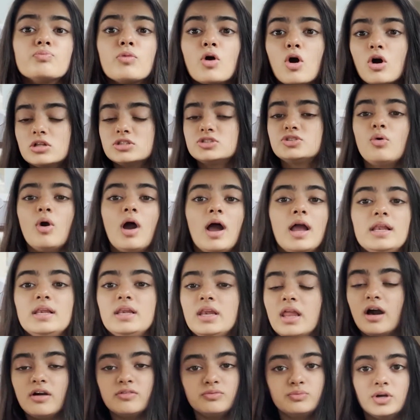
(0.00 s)
Also, I
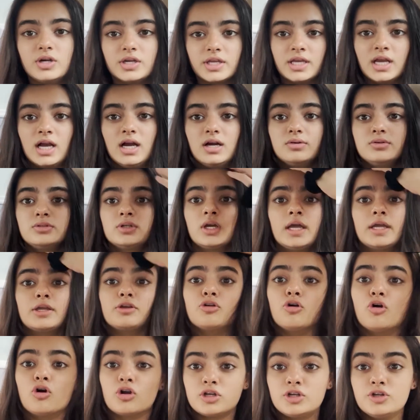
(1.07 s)
love working out. I
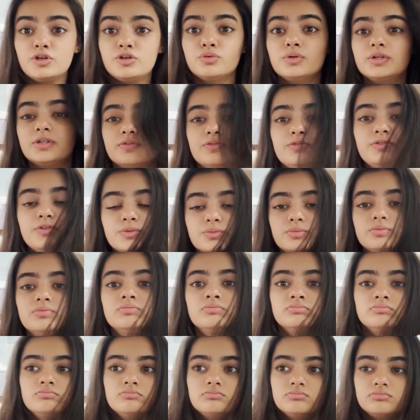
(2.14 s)
got into it a few
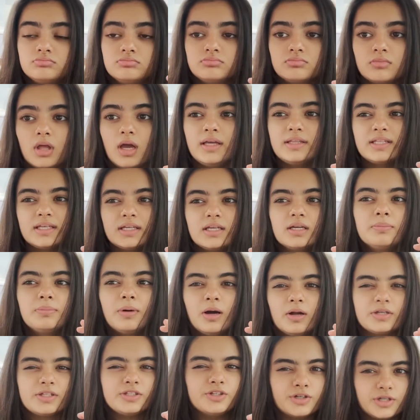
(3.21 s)
I think
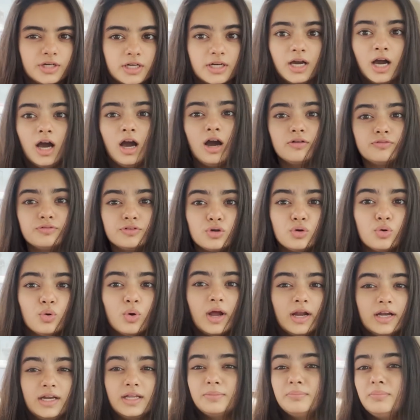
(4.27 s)
about a year and a half ago
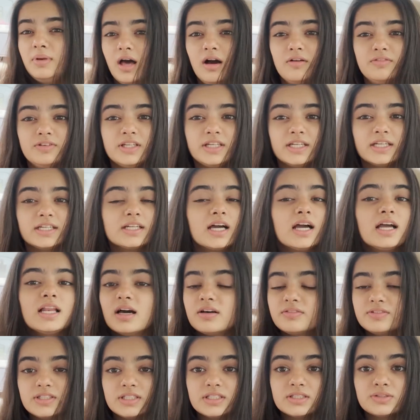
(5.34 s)
and I'm loving it. I
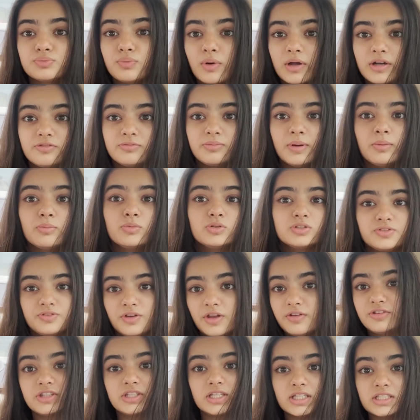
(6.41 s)
love it. It's one of my most
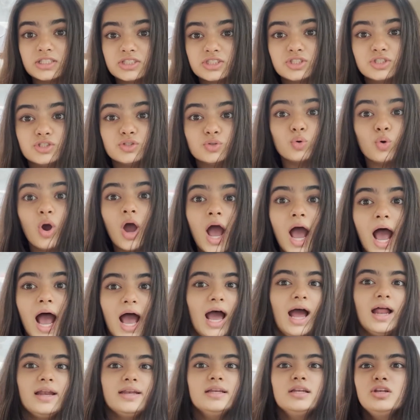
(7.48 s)
favorite things to do.
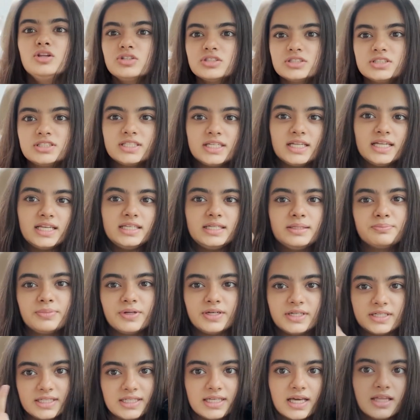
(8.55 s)
And it looks really
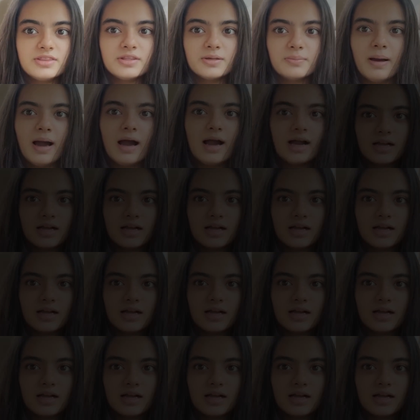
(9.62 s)
pretty at the back.